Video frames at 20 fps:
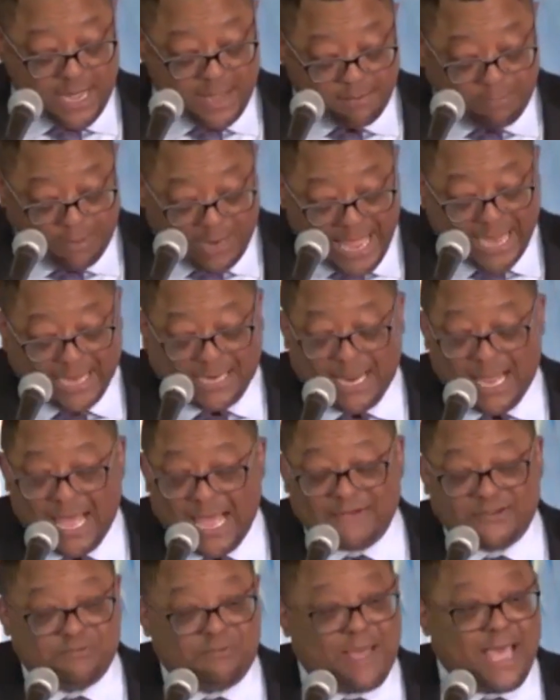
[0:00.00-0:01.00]
Black
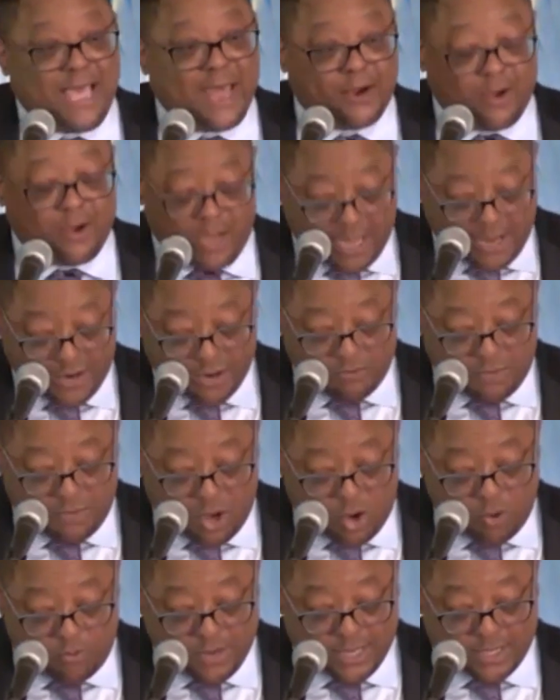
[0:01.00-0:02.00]
Lives Matter, other
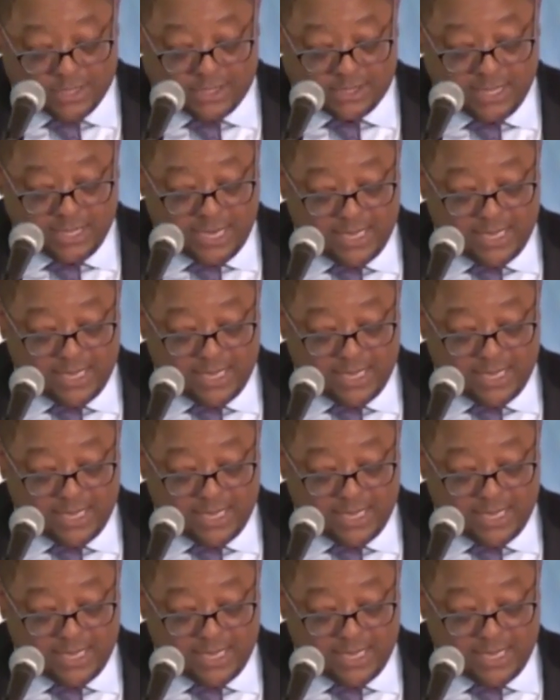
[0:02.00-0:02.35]
moments,